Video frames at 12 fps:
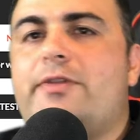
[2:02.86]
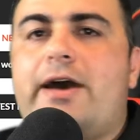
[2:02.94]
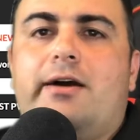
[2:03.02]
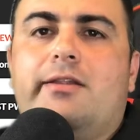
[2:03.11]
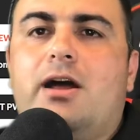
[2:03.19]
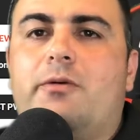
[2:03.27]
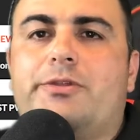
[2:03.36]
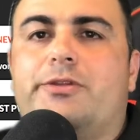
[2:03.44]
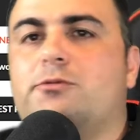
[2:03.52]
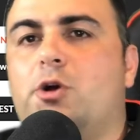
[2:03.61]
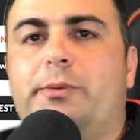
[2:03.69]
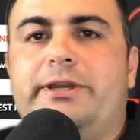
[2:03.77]
that along with
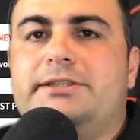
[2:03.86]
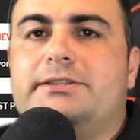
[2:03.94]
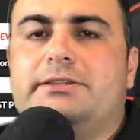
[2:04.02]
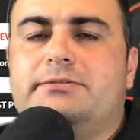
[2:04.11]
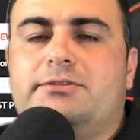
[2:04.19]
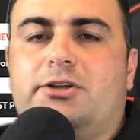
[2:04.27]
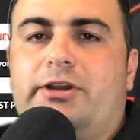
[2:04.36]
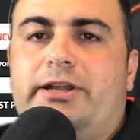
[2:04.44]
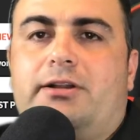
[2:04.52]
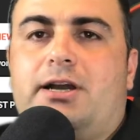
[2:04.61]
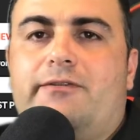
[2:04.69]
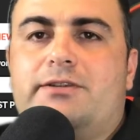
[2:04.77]
the Roman needs to turn
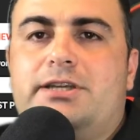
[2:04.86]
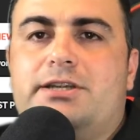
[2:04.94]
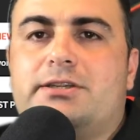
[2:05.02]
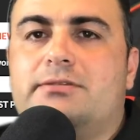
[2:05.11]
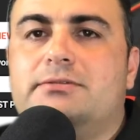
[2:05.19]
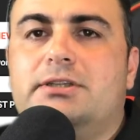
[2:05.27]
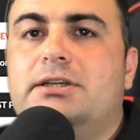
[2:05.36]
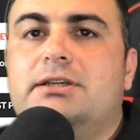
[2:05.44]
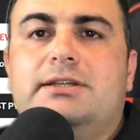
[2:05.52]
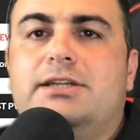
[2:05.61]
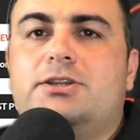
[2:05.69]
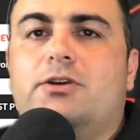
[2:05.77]
heel conversation.
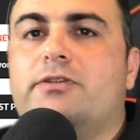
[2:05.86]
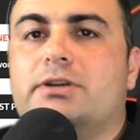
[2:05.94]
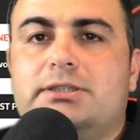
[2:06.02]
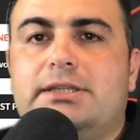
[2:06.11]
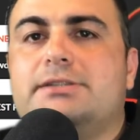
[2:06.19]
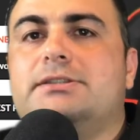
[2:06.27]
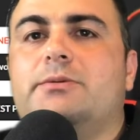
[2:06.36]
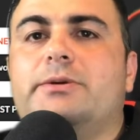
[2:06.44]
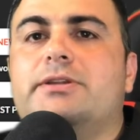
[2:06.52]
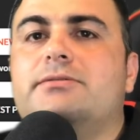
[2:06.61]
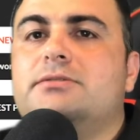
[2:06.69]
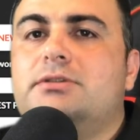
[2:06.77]
That's over. That's done
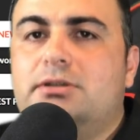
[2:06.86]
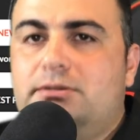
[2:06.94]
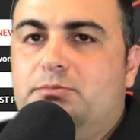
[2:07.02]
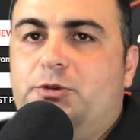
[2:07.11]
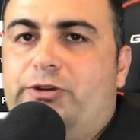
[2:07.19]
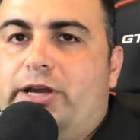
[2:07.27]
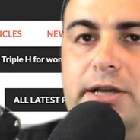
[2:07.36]
with. Moving on.